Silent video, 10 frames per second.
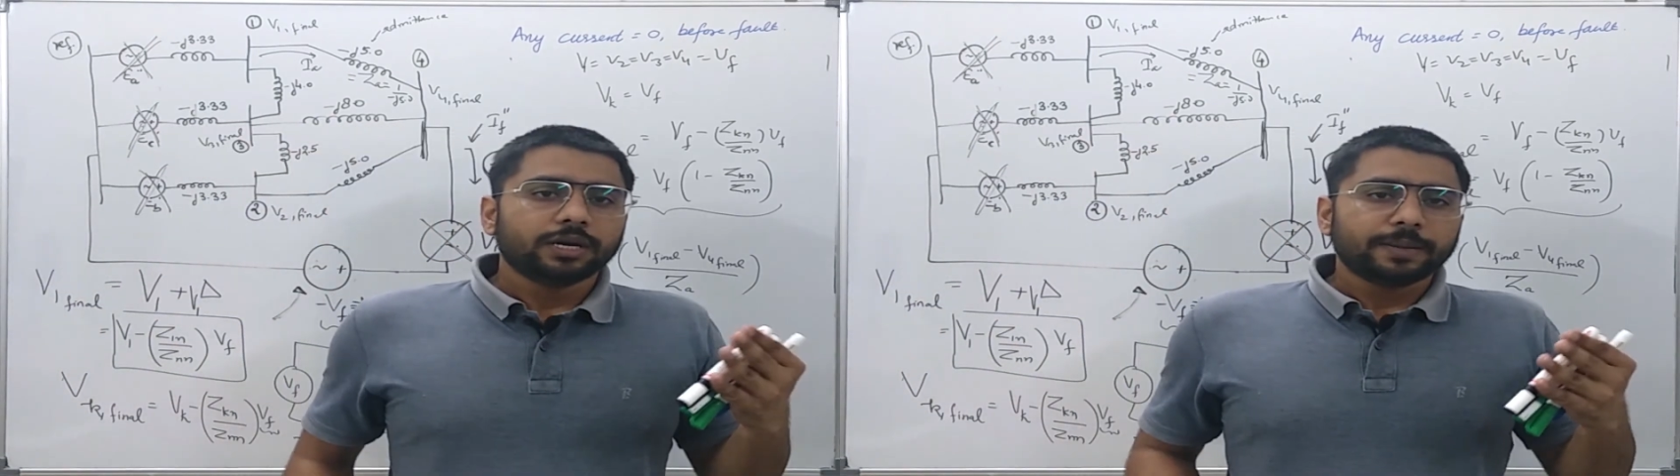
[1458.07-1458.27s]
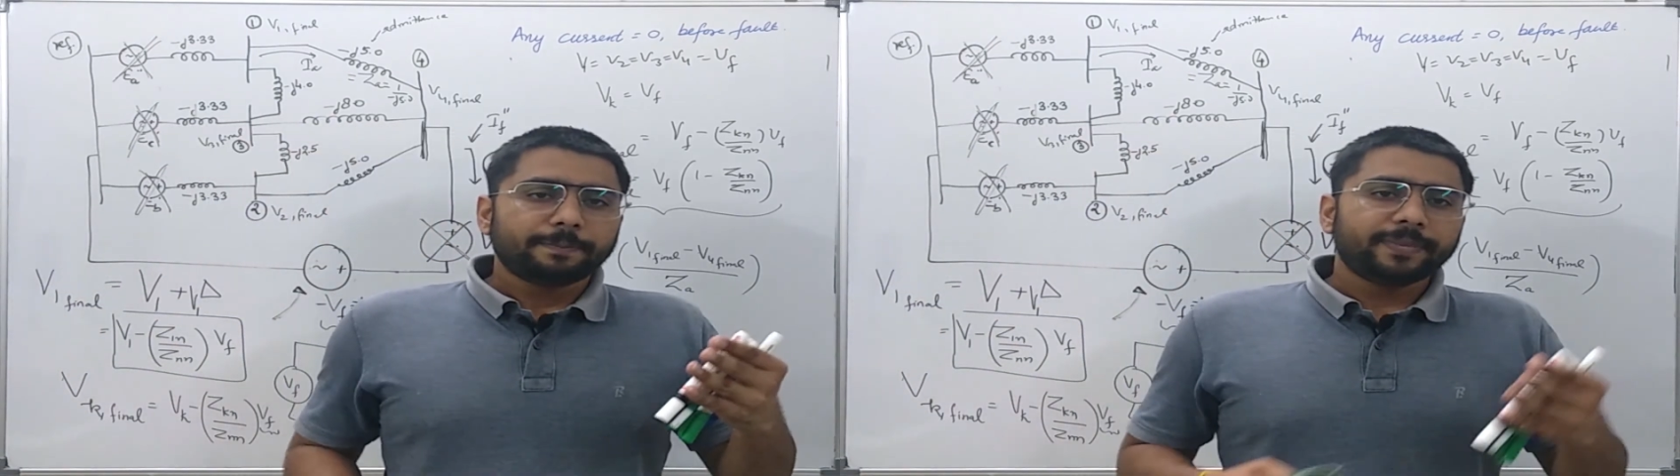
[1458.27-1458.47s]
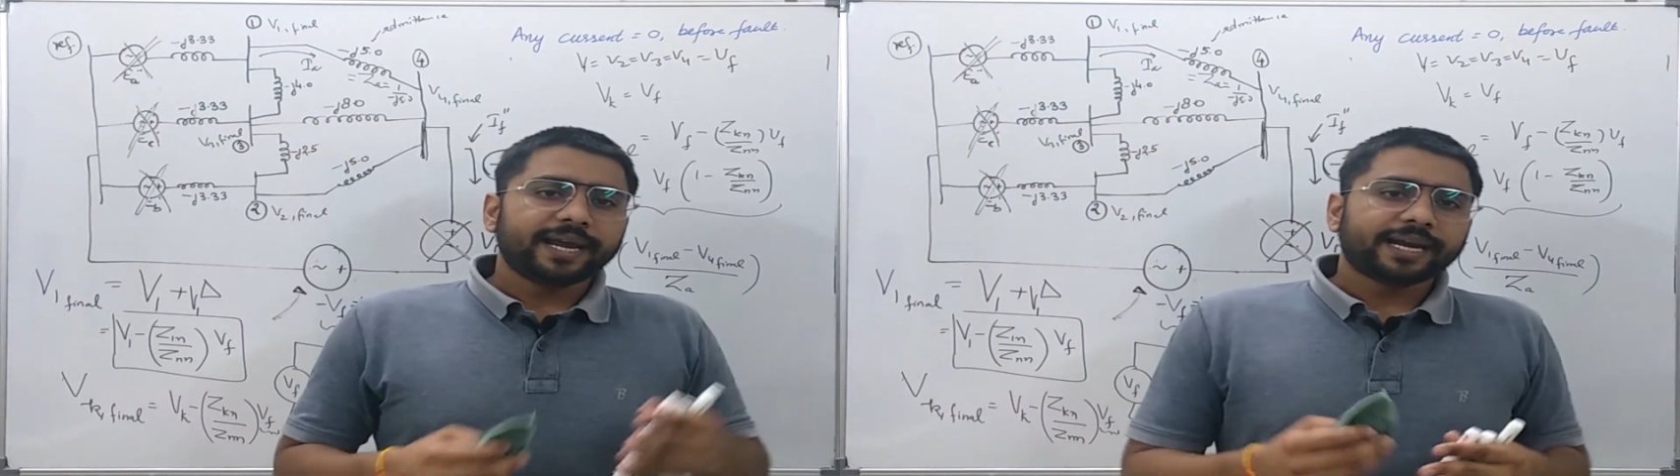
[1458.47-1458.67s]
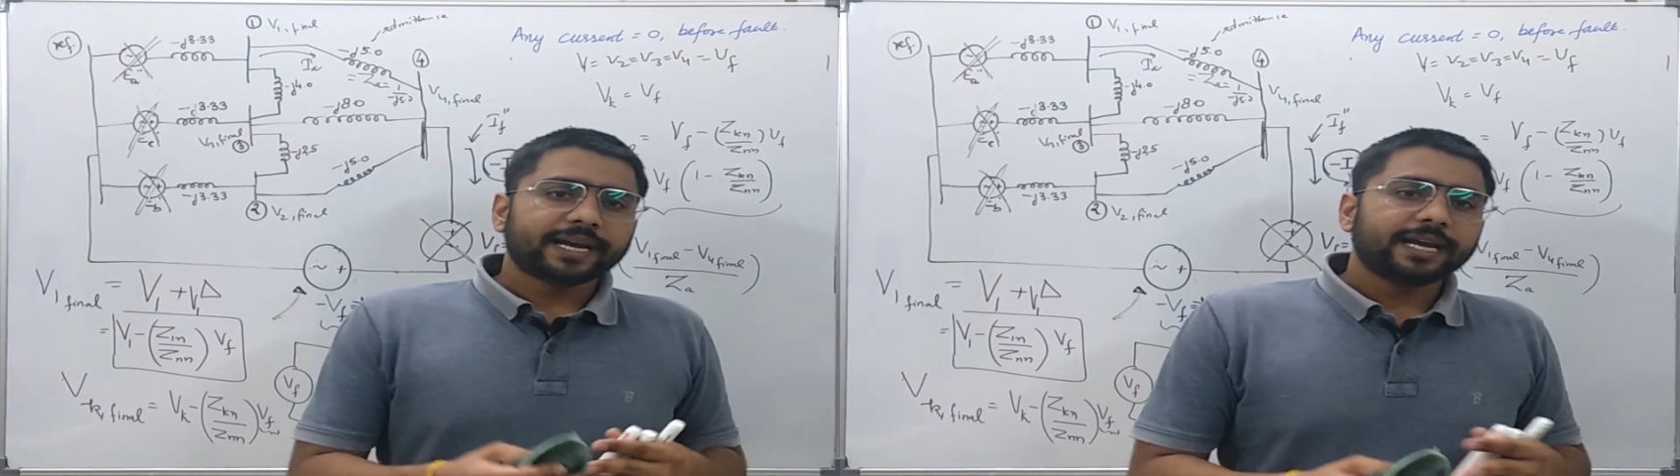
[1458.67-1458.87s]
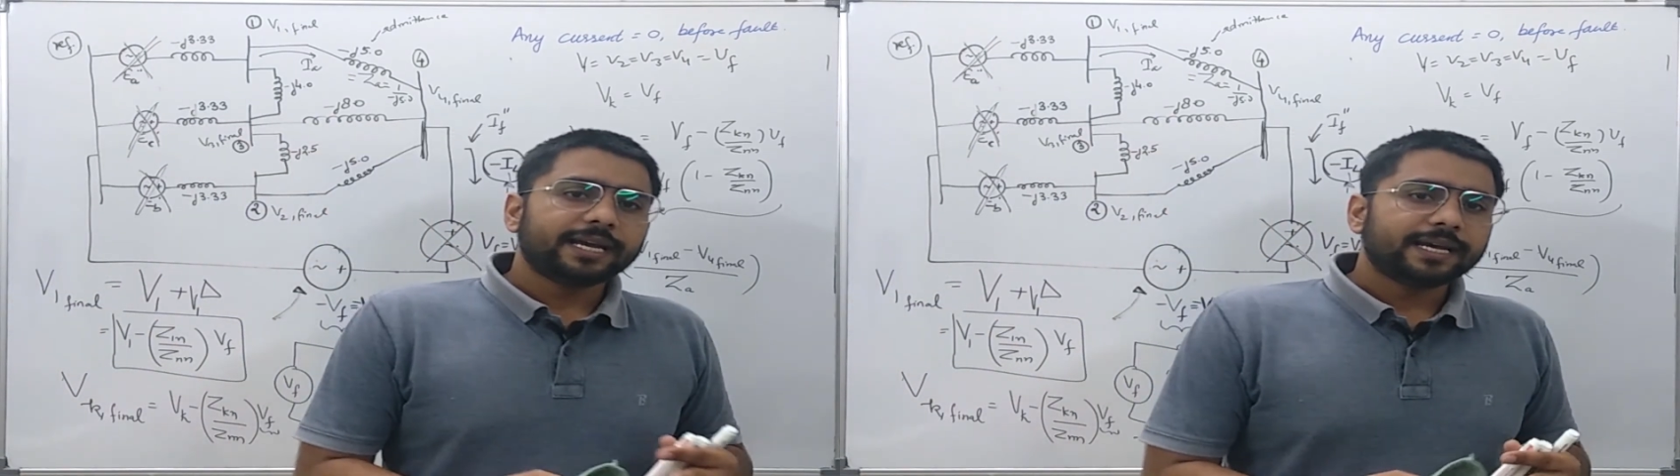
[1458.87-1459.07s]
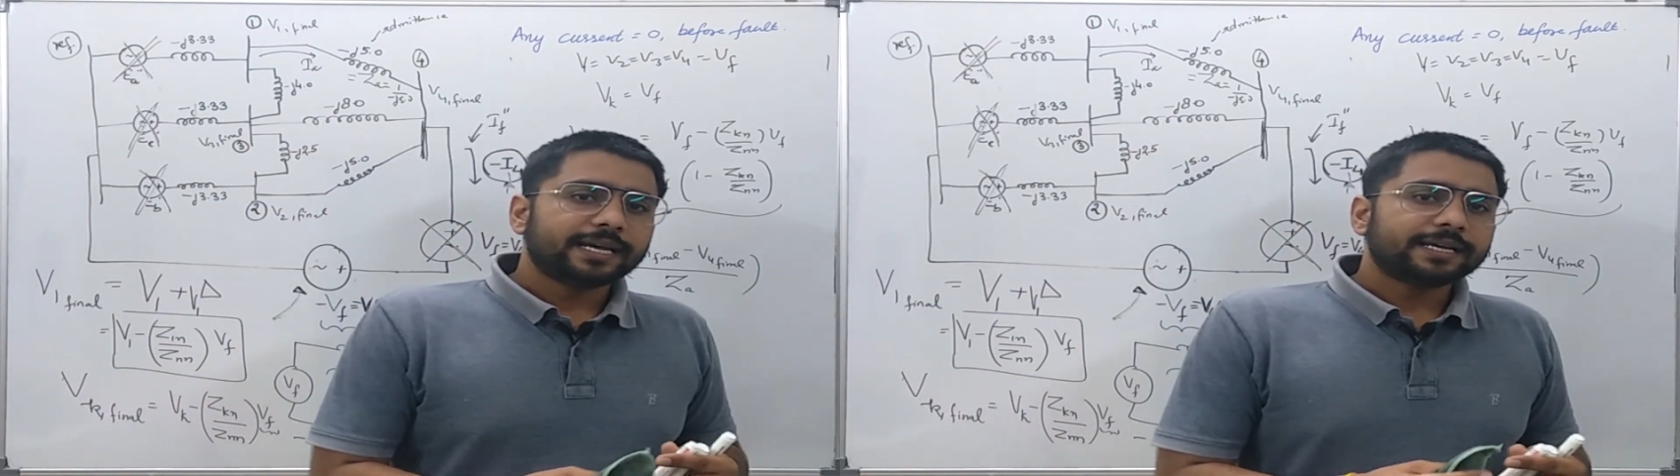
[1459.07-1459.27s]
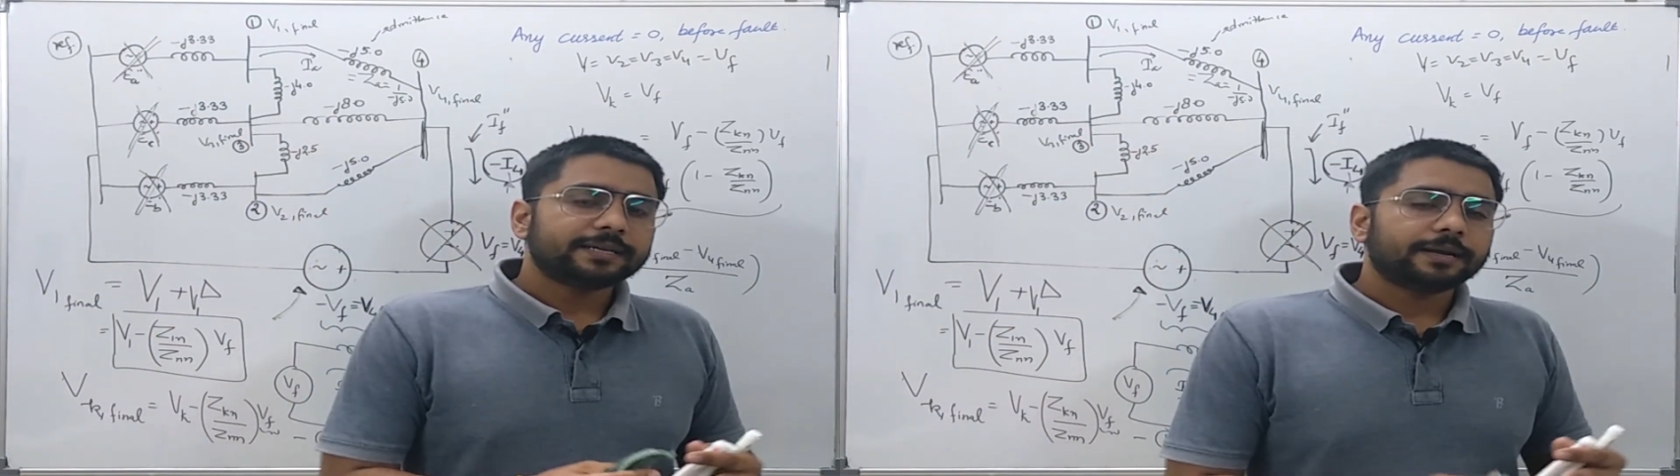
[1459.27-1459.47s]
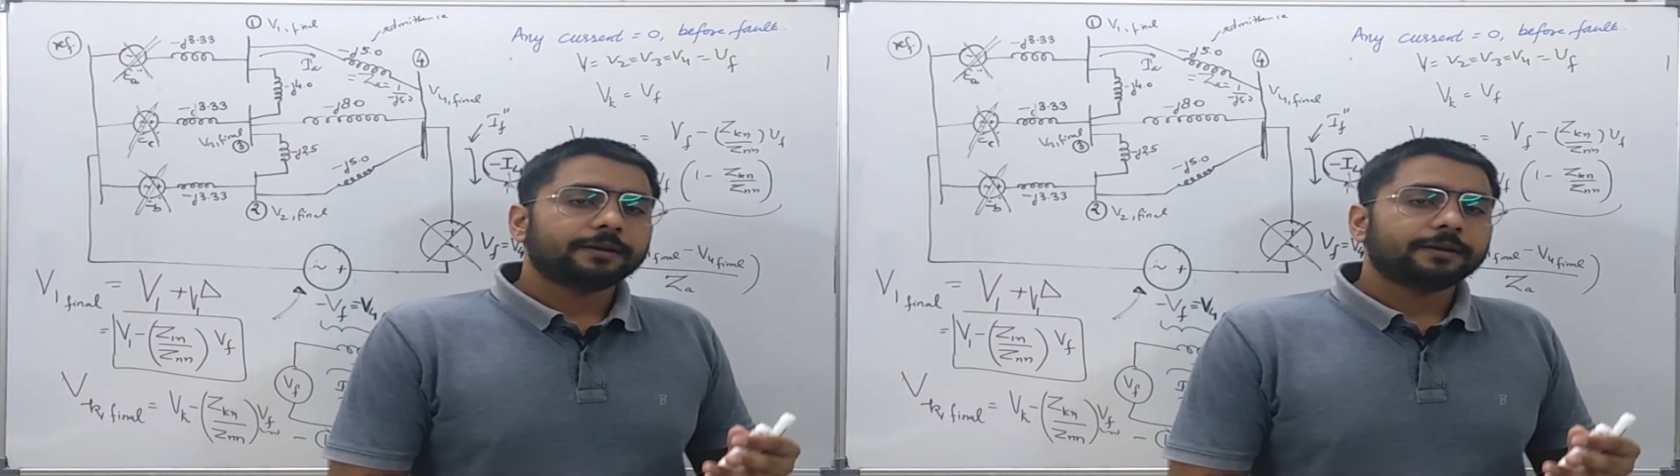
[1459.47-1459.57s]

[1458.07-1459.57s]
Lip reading: make a